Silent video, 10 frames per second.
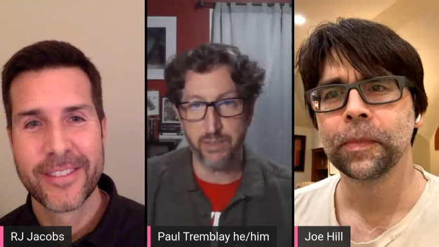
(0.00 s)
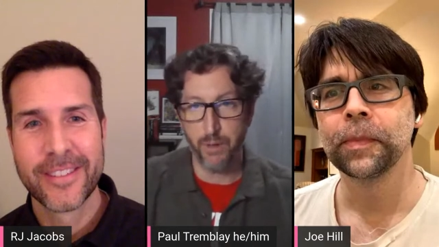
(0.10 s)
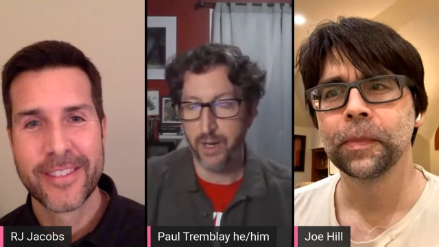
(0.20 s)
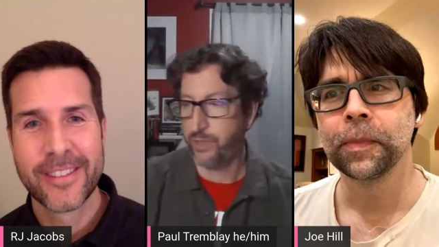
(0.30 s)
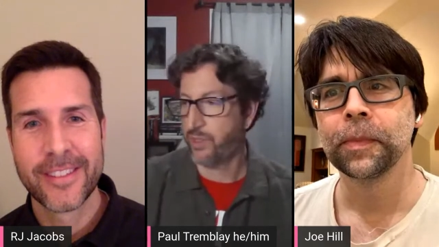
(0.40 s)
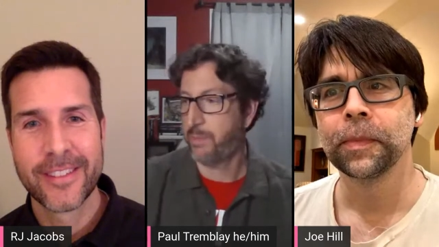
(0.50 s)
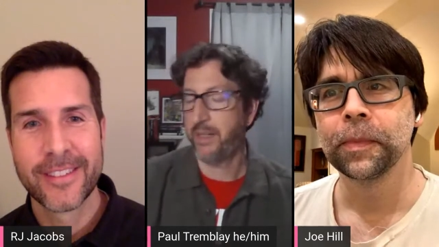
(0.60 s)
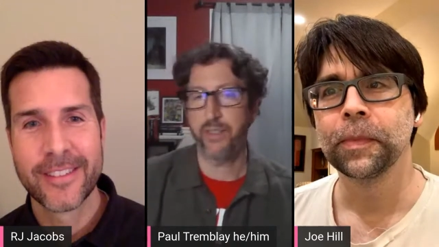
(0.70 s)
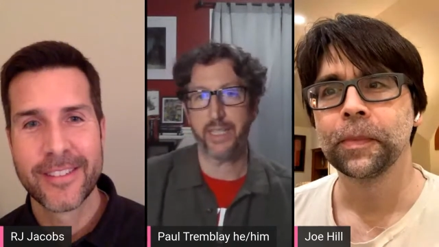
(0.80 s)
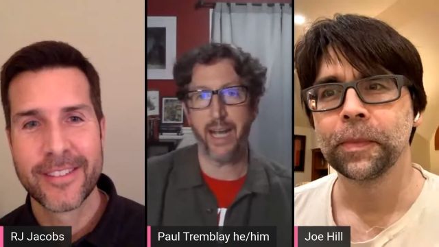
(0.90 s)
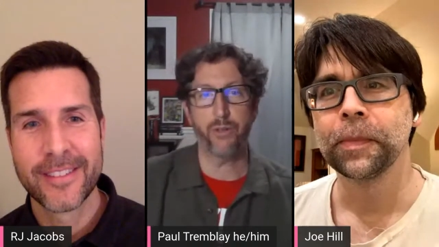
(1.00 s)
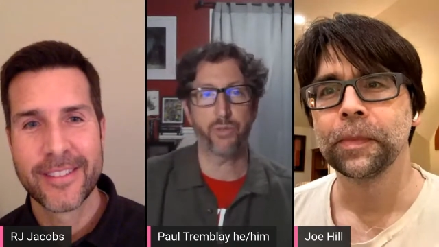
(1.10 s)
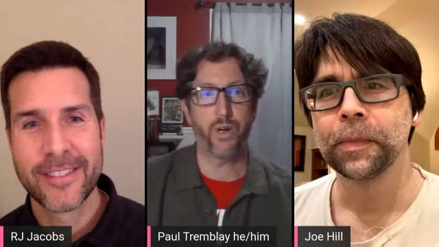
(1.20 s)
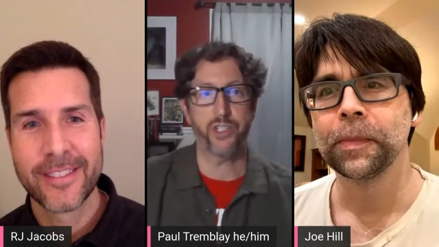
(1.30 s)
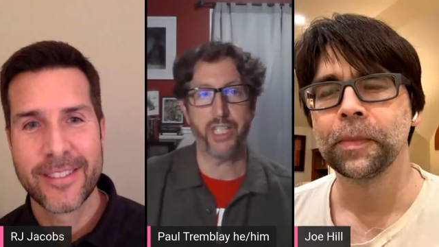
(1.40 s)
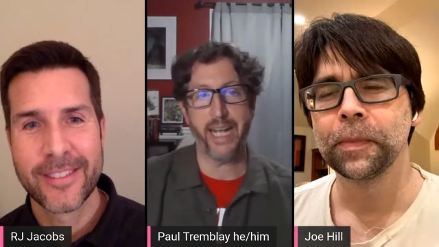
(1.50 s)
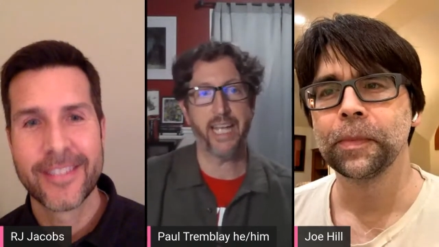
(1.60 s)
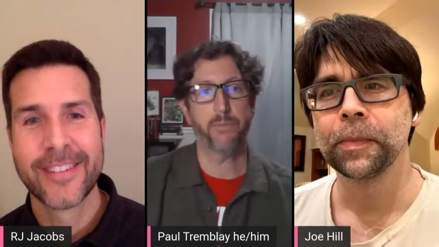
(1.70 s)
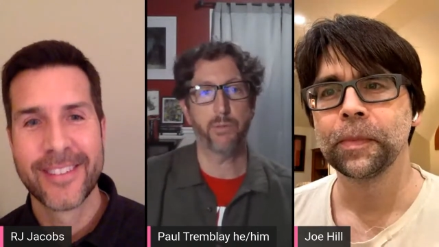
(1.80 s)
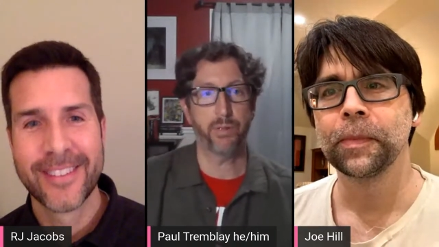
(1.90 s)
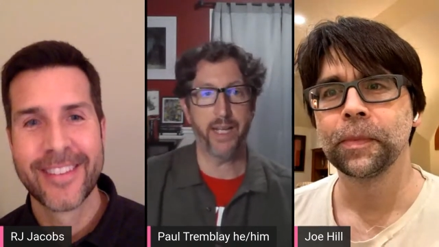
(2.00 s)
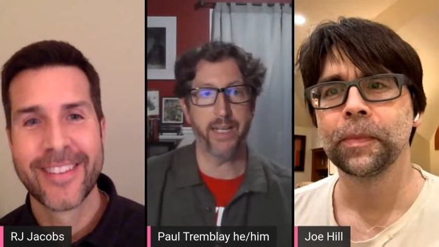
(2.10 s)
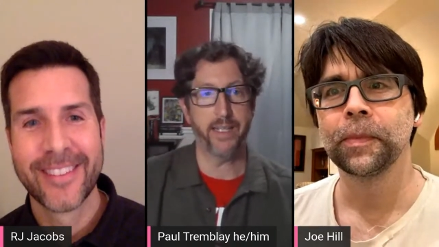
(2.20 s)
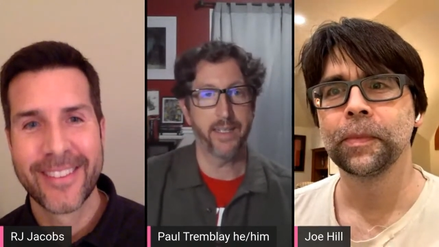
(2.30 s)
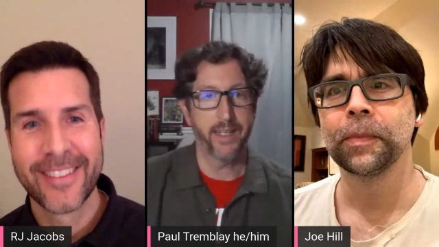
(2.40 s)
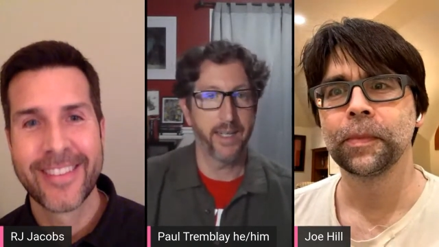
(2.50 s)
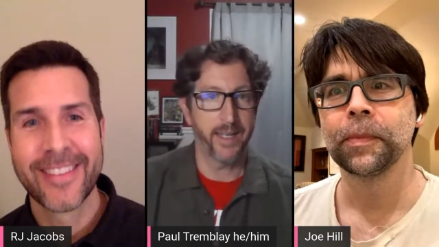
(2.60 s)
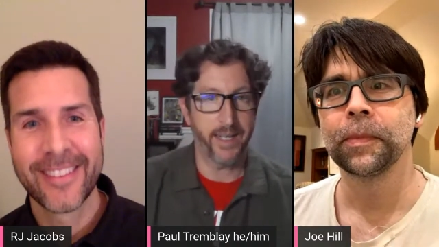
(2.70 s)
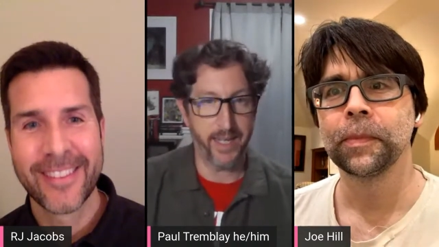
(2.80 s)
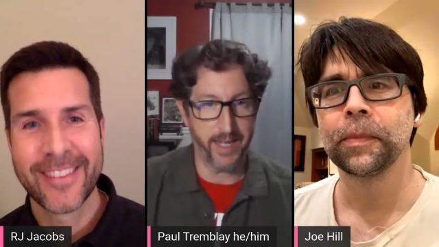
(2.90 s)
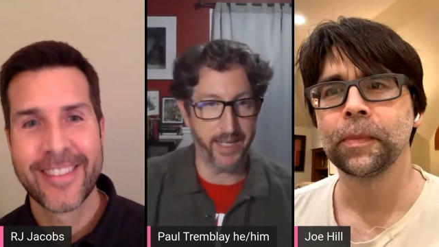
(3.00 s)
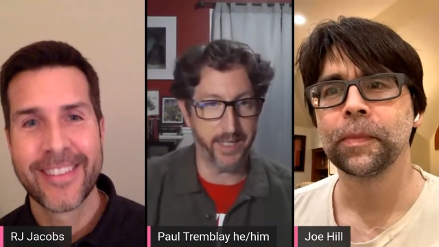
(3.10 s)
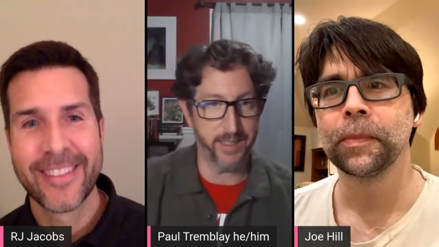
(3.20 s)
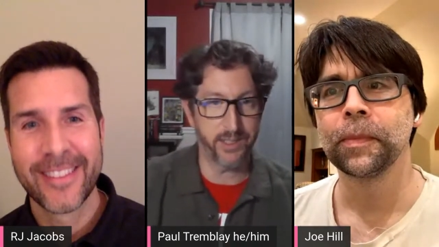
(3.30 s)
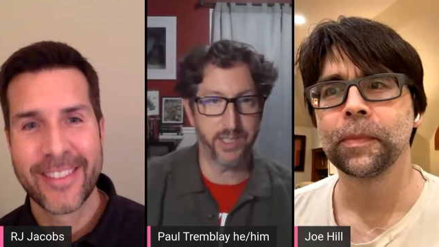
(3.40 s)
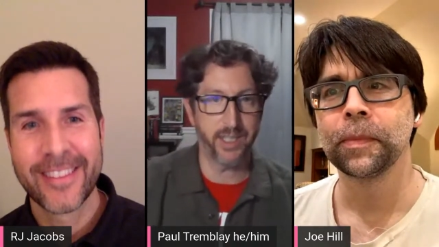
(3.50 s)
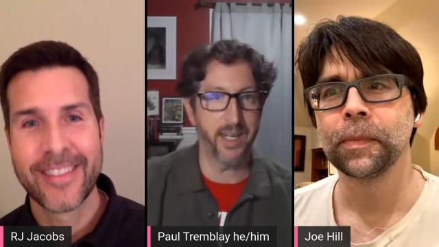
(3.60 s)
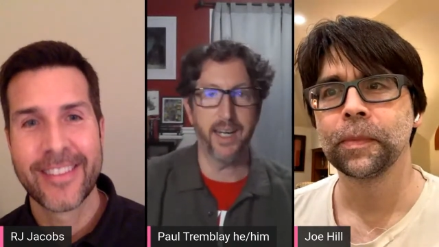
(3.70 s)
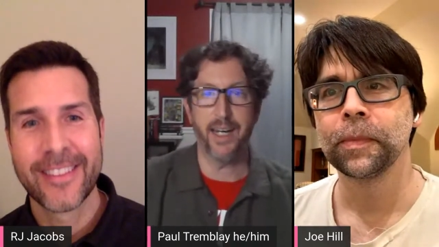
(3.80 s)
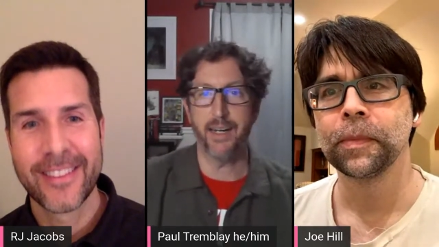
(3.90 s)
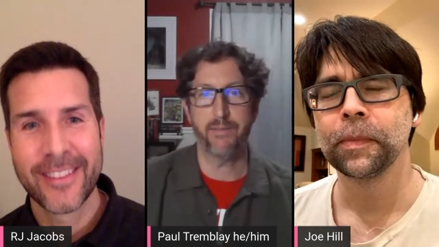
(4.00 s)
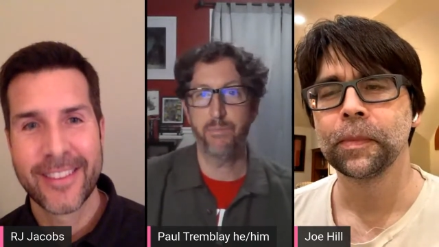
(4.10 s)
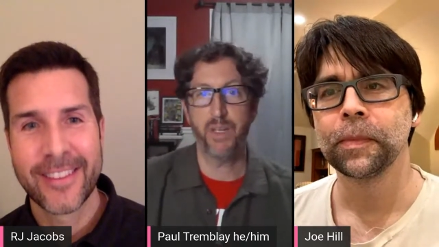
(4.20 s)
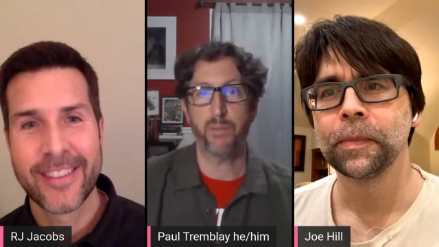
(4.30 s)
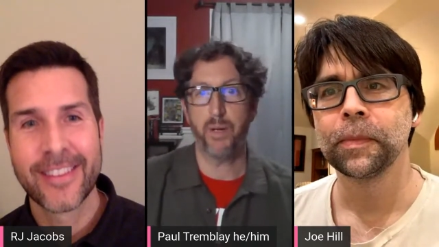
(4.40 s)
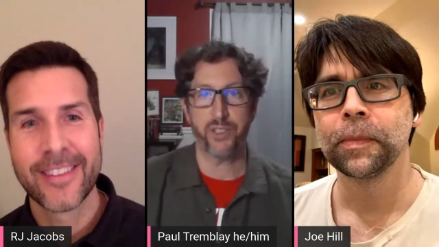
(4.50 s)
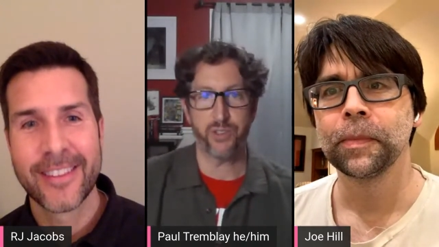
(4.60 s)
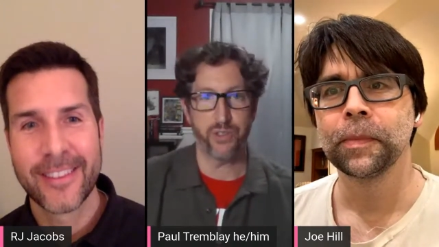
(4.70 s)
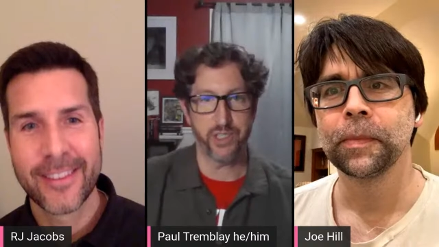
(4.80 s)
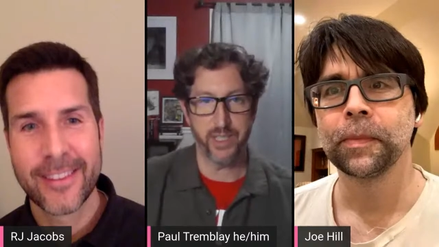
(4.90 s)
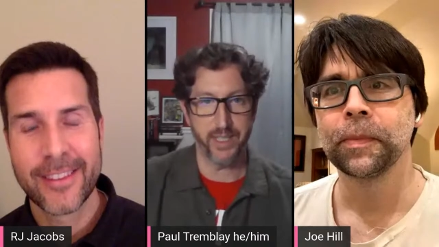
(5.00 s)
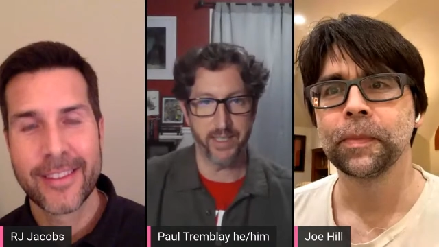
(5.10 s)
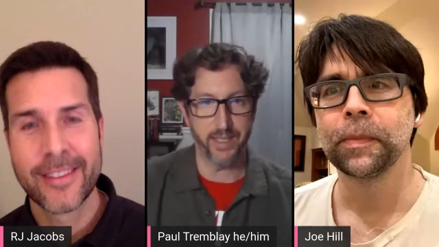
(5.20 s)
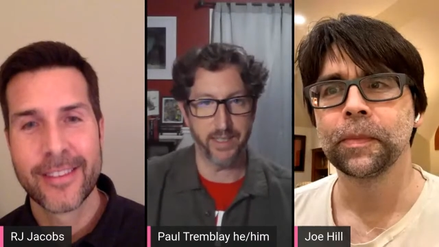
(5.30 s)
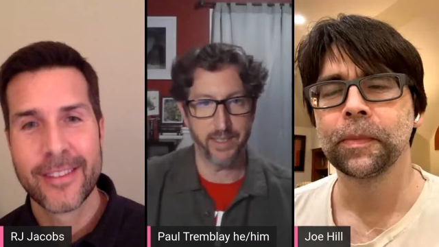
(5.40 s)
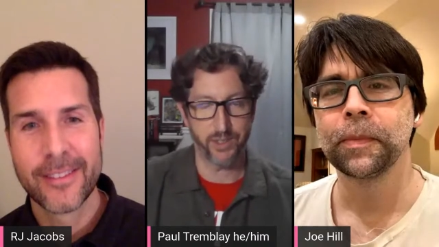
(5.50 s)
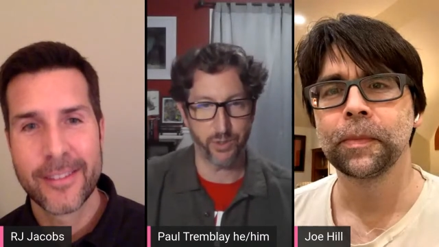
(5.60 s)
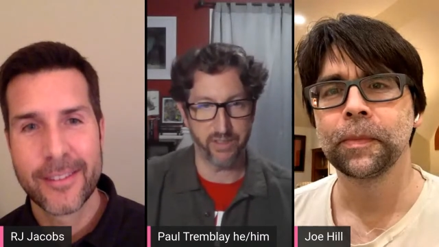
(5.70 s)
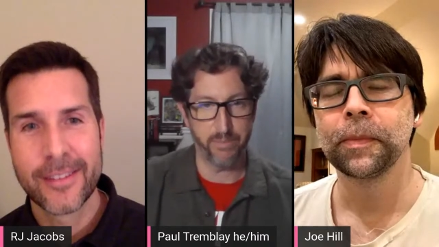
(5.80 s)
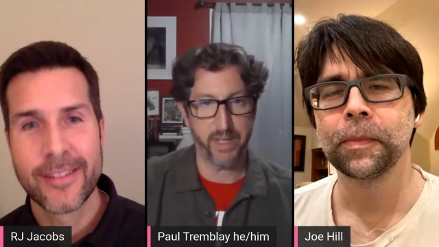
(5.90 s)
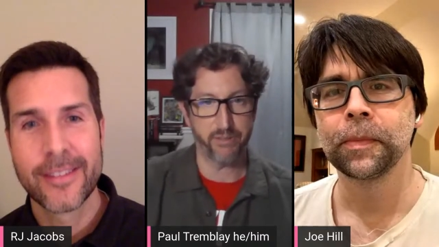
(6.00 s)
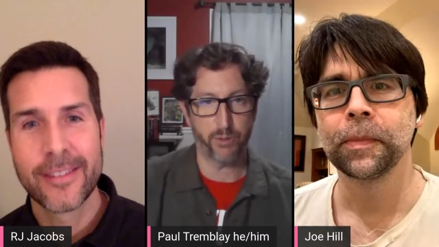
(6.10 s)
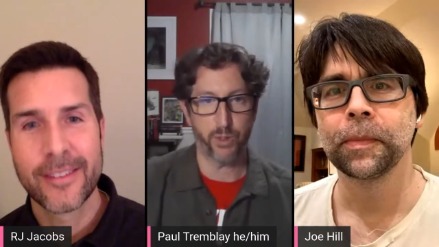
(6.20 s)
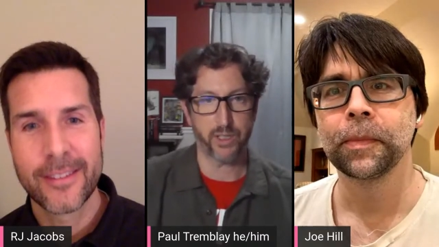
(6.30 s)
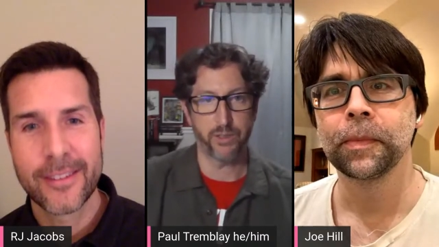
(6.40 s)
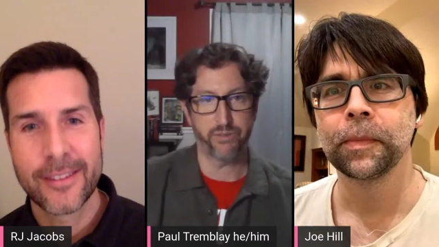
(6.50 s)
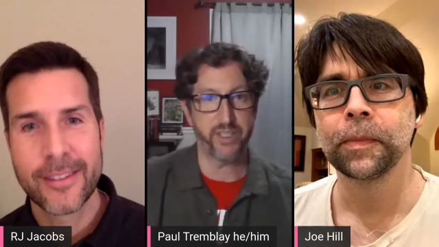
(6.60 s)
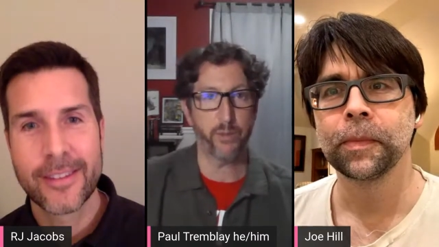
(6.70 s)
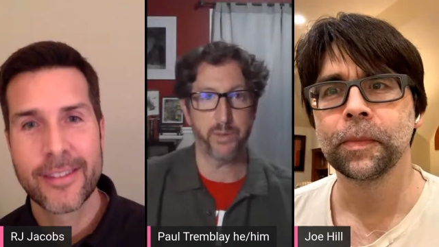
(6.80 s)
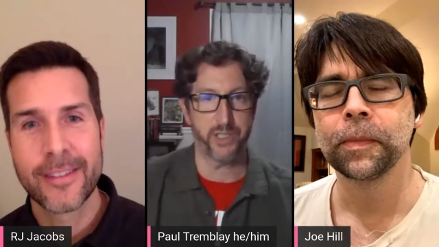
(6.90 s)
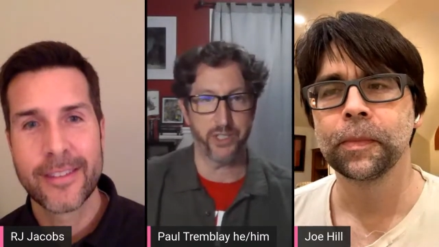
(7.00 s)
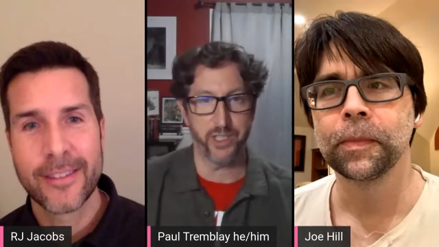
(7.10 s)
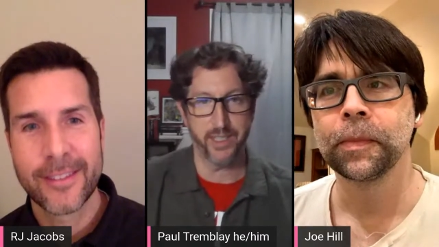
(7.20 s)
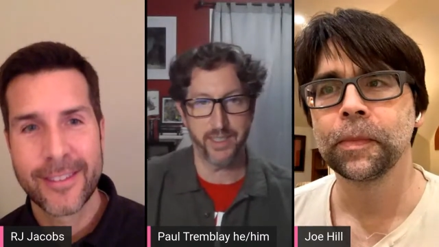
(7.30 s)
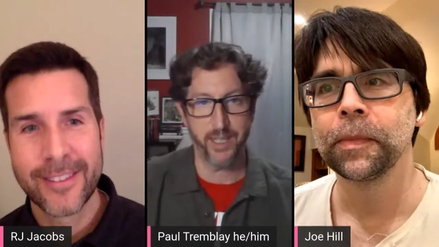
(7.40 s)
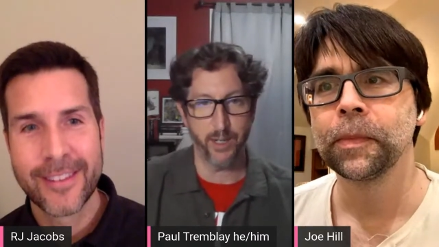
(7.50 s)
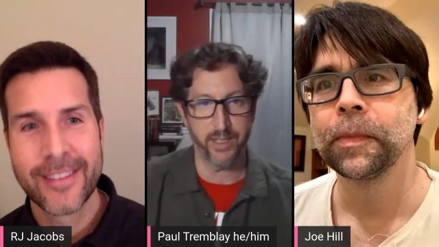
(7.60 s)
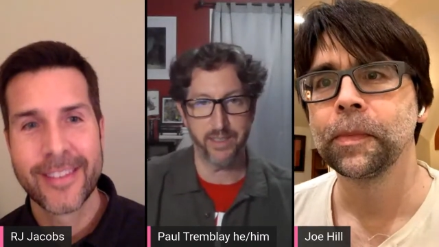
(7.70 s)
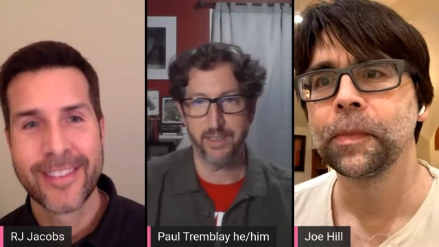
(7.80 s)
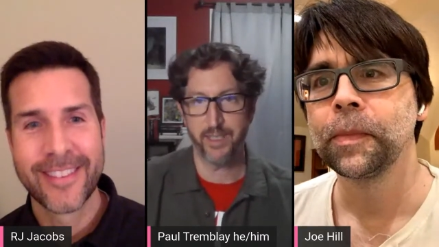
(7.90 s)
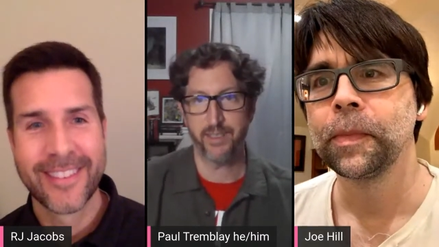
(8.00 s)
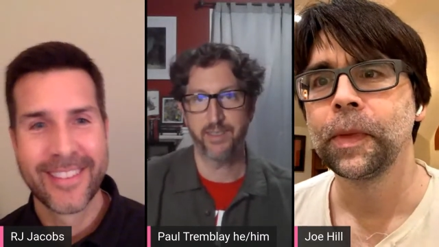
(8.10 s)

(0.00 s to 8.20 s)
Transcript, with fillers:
Speaker 1: two weeks in March were spent on the couch watching Animal Planet and uh, MythBusters in, in a sort of metaphorical fetal position. You know, it,